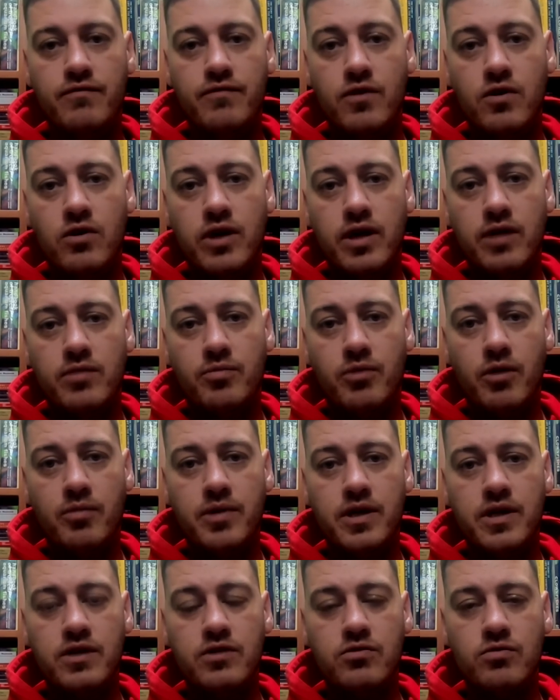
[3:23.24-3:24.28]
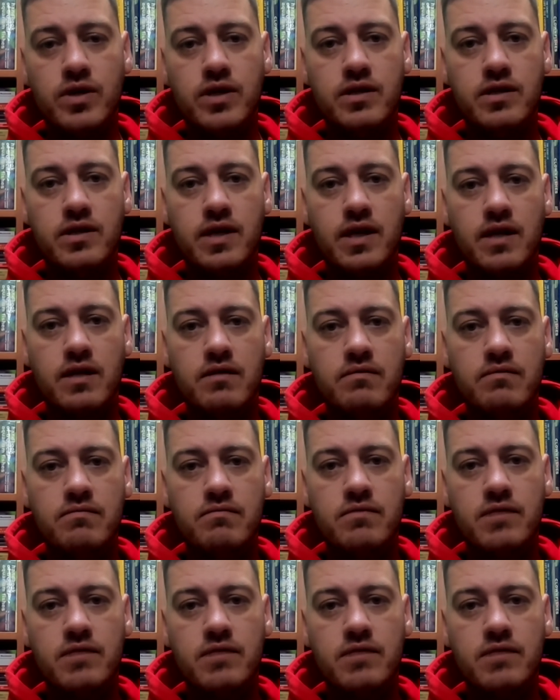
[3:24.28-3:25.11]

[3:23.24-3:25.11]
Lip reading: you look at properties we sell,